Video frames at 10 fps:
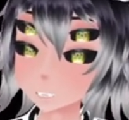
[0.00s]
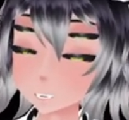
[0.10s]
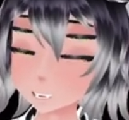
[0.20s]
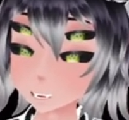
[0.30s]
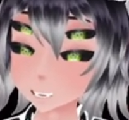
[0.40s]
to
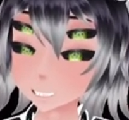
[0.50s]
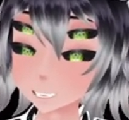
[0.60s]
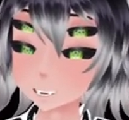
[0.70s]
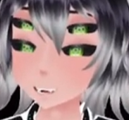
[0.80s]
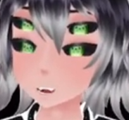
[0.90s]
read
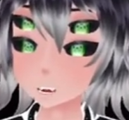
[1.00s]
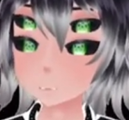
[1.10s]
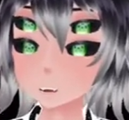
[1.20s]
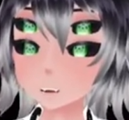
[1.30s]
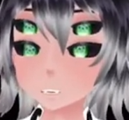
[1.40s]
script.
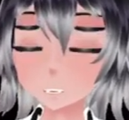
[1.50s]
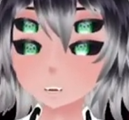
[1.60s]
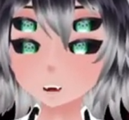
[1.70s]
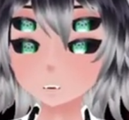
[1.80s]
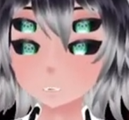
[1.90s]
That
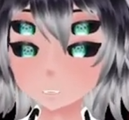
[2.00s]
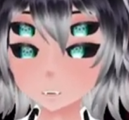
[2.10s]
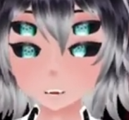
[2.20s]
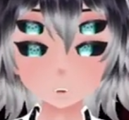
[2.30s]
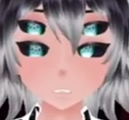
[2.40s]
entire thing
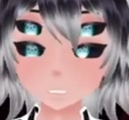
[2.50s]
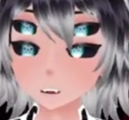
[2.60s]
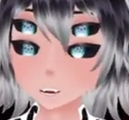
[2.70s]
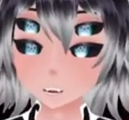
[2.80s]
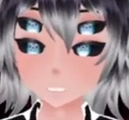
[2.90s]
was
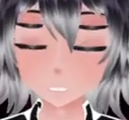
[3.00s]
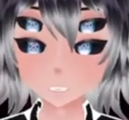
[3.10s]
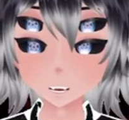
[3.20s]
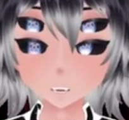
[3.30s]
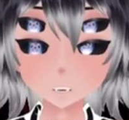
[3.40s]
fucking
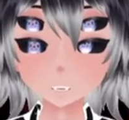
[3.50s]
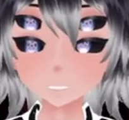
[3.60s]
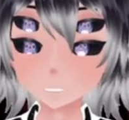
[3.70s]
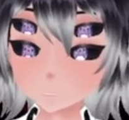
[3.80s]
script.